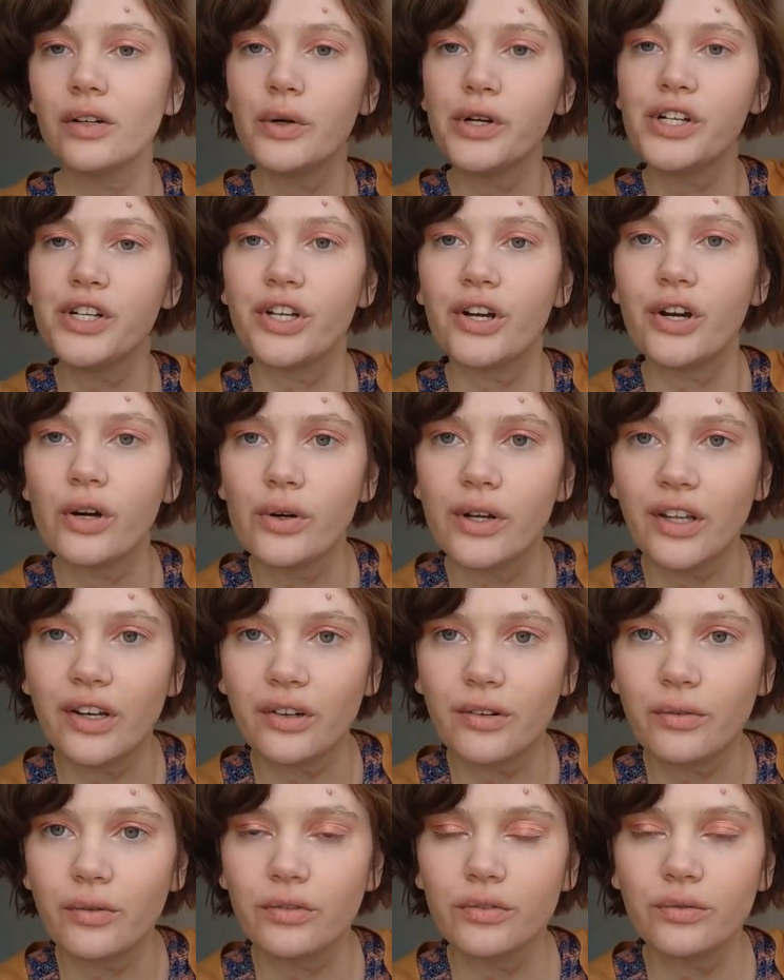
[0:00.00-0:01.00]
I'm going to go
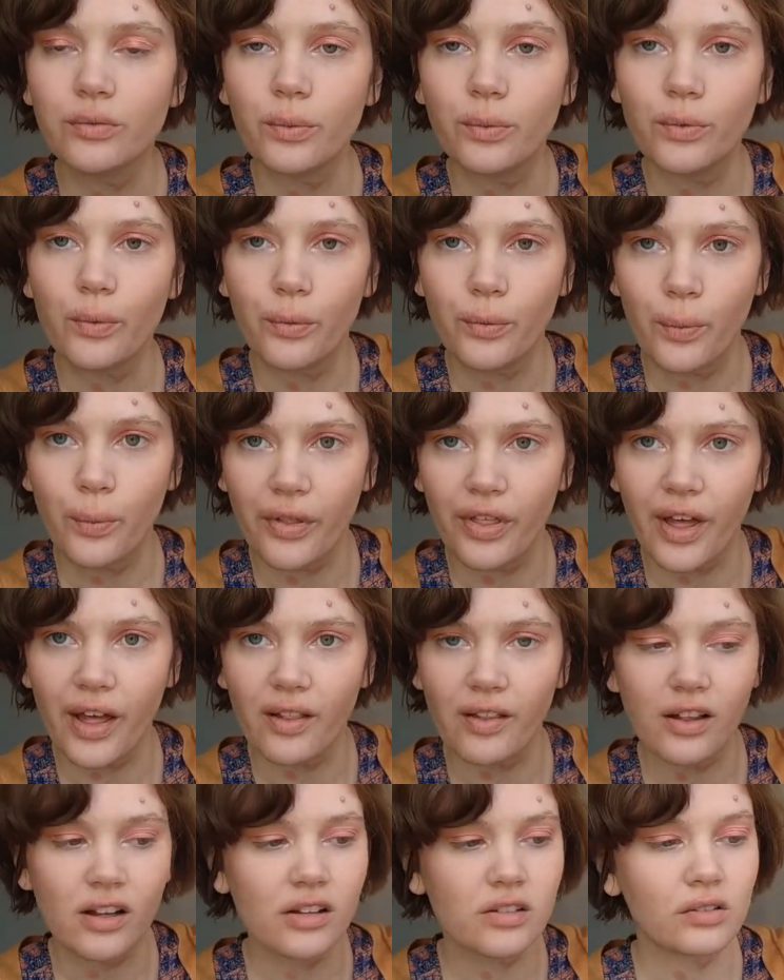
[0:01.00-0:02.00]
in with
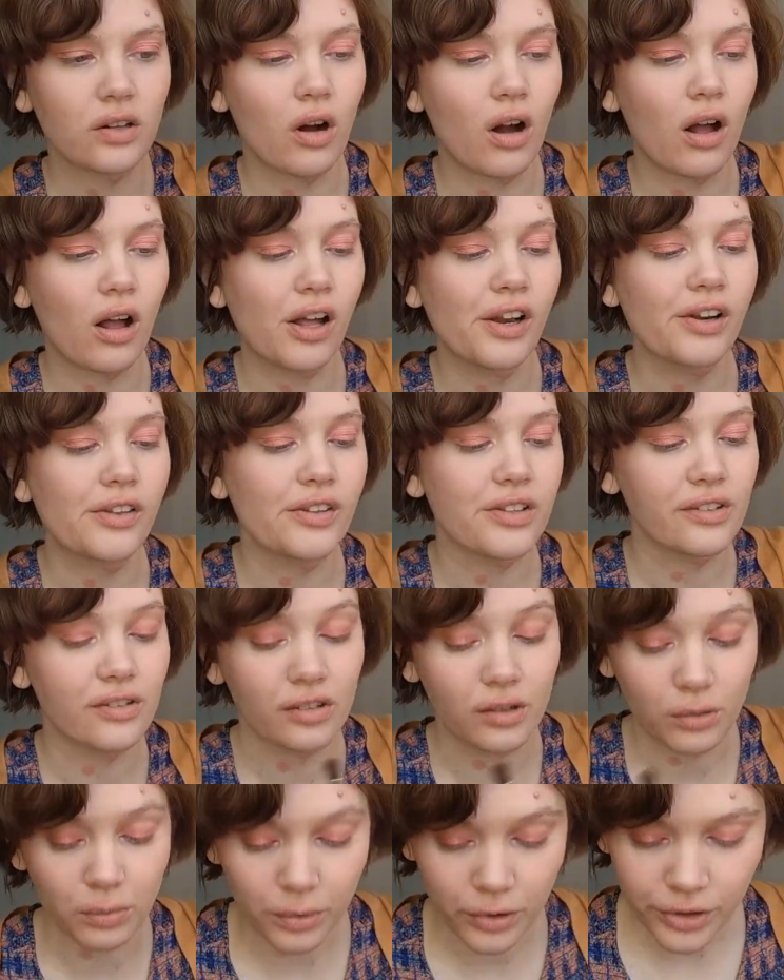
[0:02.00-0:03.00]
Ella on this
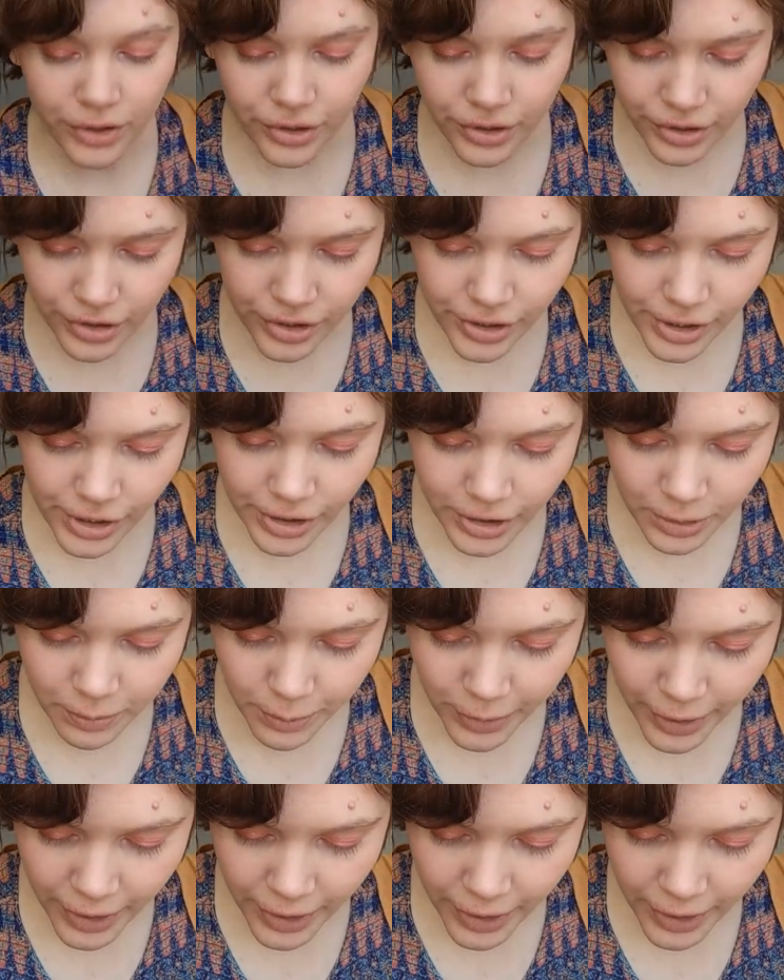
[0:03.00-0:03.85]
little crease